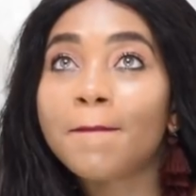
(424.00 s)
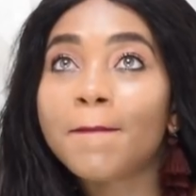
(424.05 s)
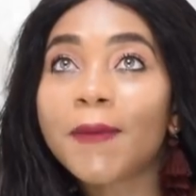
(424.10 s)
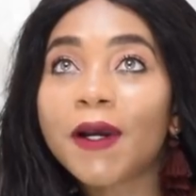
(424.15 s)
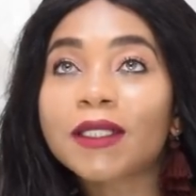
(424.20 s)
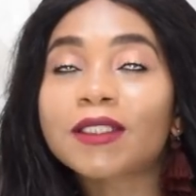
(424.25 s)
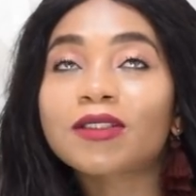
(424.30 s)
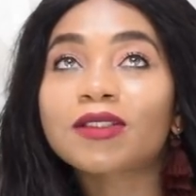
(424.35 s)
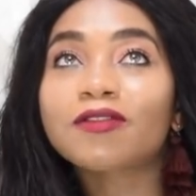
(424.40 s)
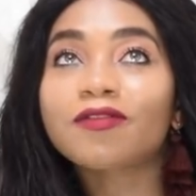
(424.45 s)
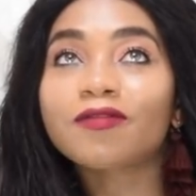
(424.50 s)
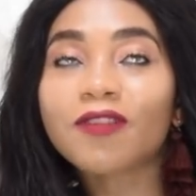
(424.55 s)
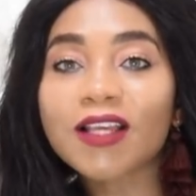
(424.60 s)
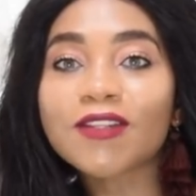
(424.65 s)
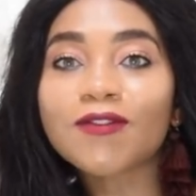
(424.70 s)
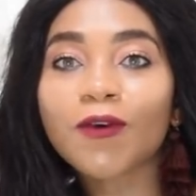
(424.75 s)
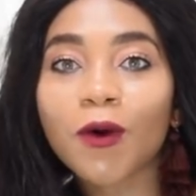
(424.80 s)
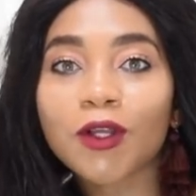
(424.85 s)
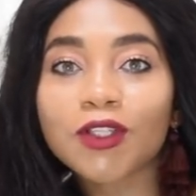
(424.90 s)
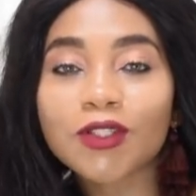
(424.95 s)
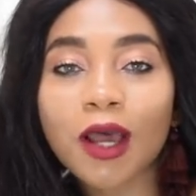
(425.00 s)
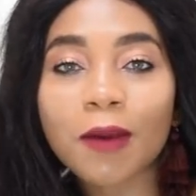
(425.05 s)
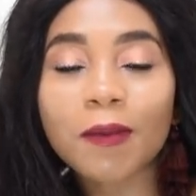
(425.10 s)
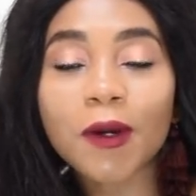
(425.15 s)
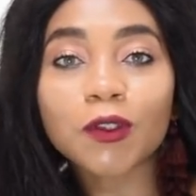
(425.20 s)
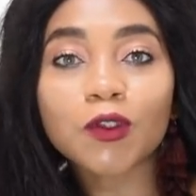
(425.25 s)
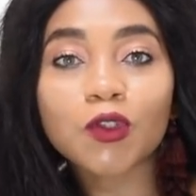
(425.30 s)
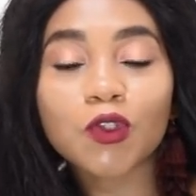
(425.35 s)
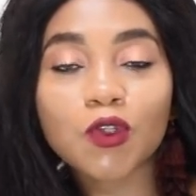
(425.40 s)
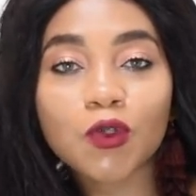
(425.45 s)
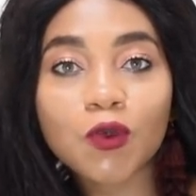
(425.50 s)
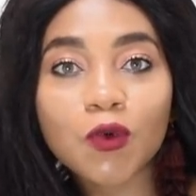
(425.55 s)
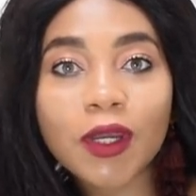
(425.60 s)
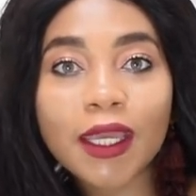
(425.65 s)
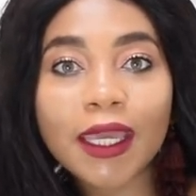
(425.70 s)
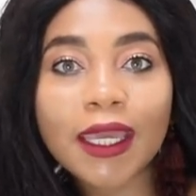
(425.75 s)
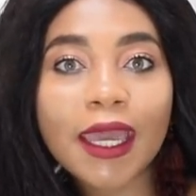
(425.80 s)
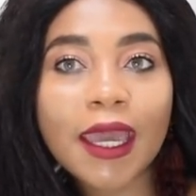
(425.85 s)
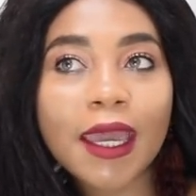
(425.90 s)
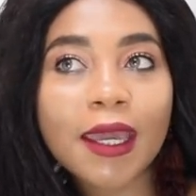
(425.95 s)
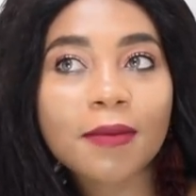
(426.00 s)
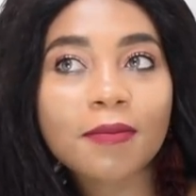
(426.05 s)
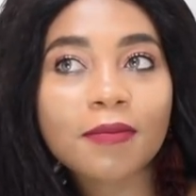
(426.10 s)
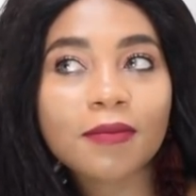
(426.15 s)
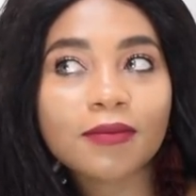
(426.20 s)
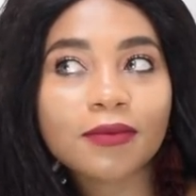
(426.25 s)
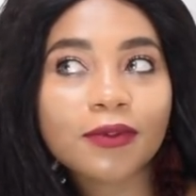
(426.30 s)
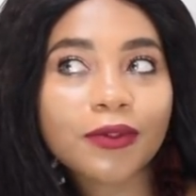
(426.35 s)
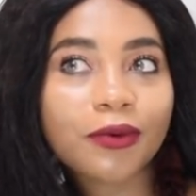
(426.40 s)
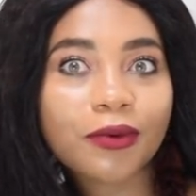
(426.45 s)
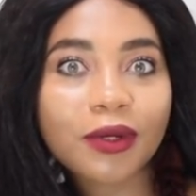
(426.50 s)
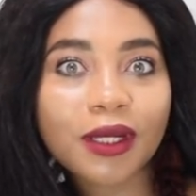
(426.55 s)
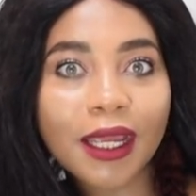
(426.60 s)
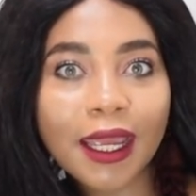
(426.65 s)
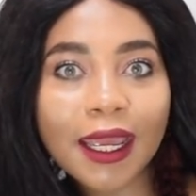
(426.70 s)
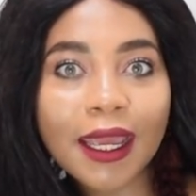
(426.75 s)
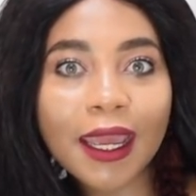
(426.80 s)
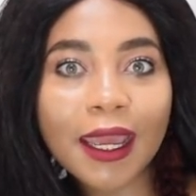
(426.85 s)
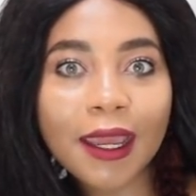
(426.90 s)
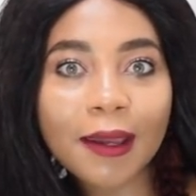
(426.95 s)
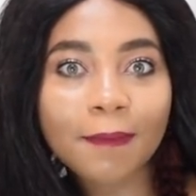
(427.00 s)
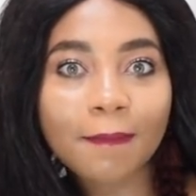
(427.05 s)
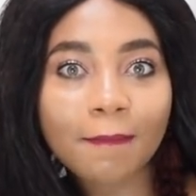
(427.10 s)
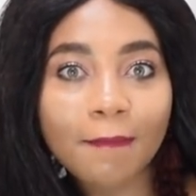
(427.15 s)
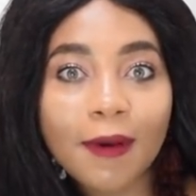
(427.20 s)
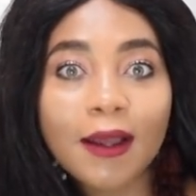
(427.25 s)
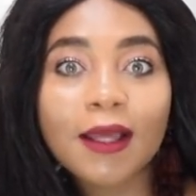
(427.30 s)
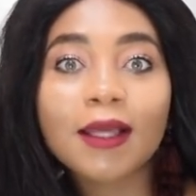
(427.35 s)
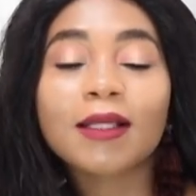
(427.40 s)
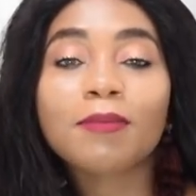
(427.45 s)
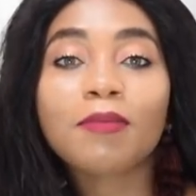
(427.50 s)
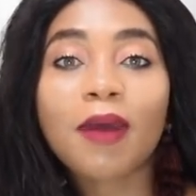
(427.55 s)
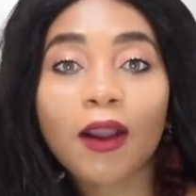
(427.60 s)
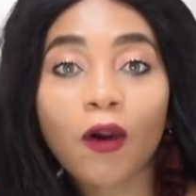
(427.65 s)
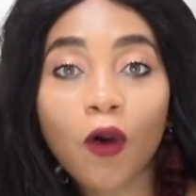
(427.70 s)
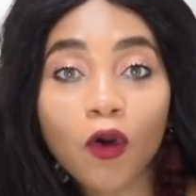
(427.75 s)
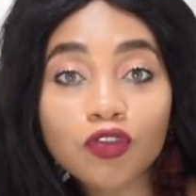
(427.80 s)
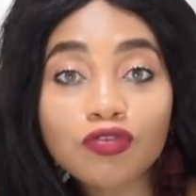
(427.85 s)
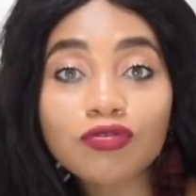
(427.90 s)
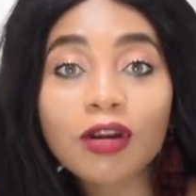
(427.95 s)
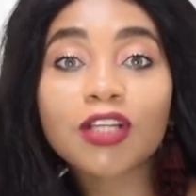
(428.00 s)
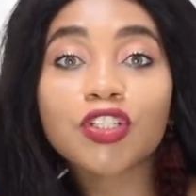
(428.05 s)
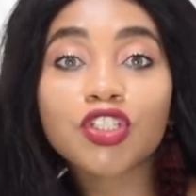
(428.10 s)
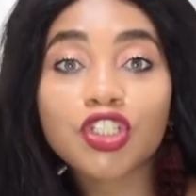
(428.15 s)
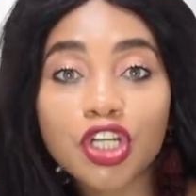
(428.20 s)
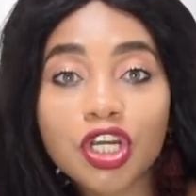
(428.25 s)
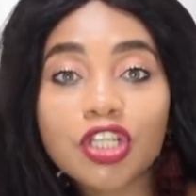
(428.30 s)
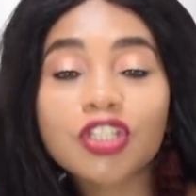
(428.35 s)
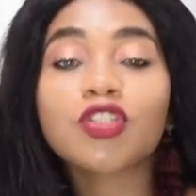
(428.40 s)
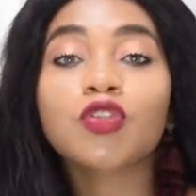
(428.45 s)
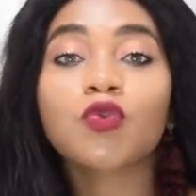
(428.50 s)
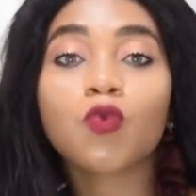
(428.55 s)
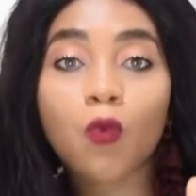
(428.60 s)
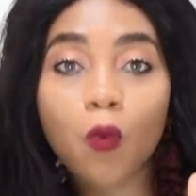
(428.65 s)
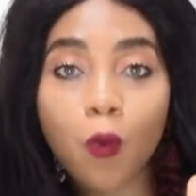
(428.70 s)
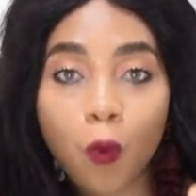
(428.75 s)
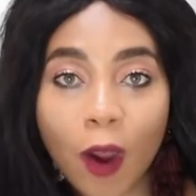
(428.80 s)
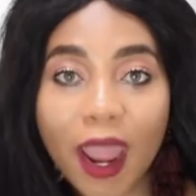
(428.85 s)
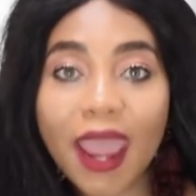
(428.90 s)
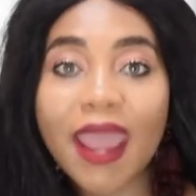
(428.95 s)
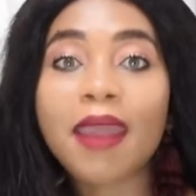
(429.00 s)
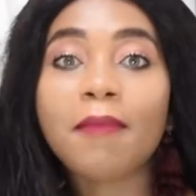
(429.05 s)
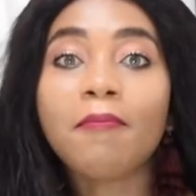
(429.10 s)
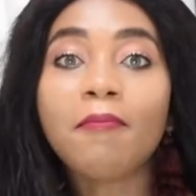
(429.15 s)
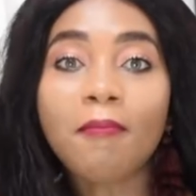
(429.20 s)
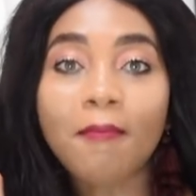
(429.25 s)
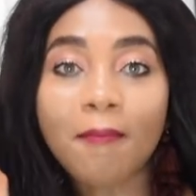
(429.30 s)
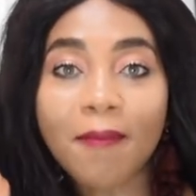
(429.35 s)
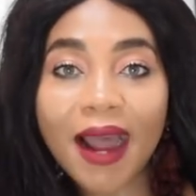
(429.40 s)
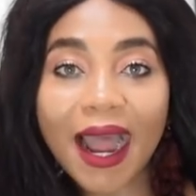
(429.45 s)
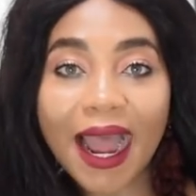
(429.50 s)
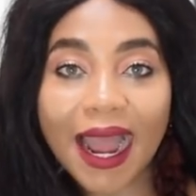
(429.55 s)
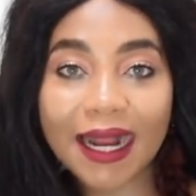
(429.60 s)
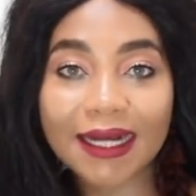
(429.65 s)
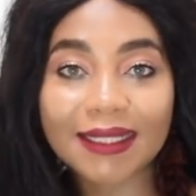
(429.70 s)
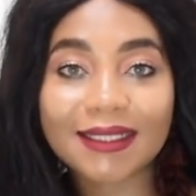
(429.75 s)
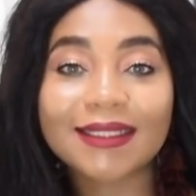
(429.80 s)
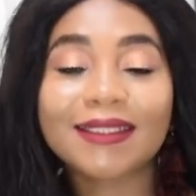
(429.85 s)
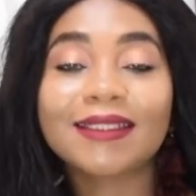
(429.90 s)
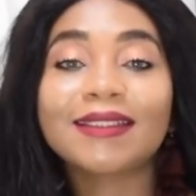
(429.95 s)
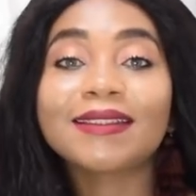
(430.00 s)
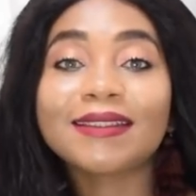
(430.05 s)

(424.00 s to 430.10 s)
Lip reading: But fast forward to about 2 a.m., 3 a.m., my contractions were mad.